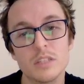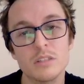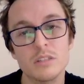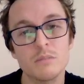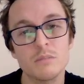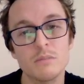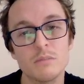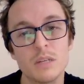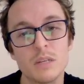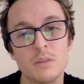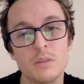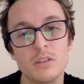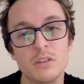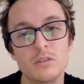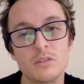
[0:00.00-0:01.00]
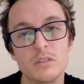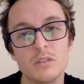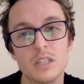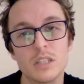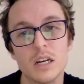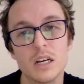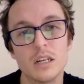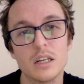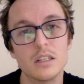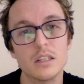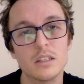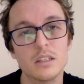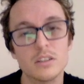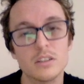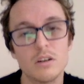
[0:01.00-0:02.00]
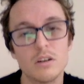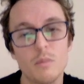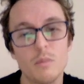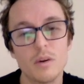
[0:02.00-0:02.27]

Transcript: maybe you could cut the top